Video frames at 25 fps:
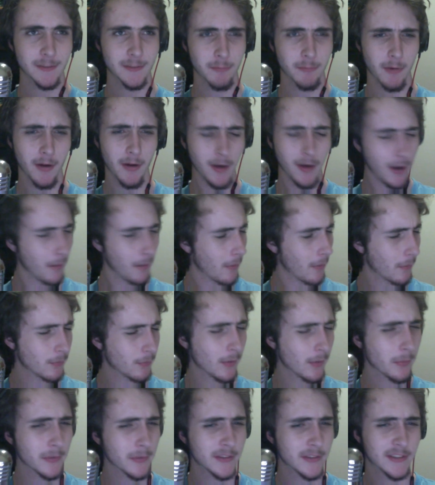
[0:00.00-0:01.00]
Well, I
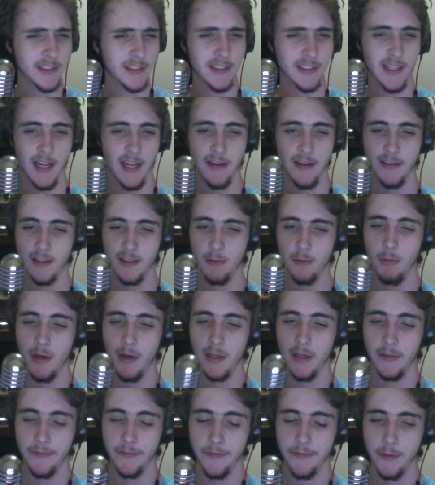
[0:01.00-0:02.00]
probably did have quite
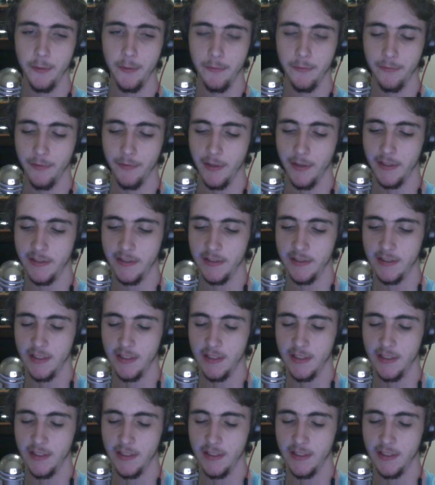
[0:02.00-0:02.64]
a few friends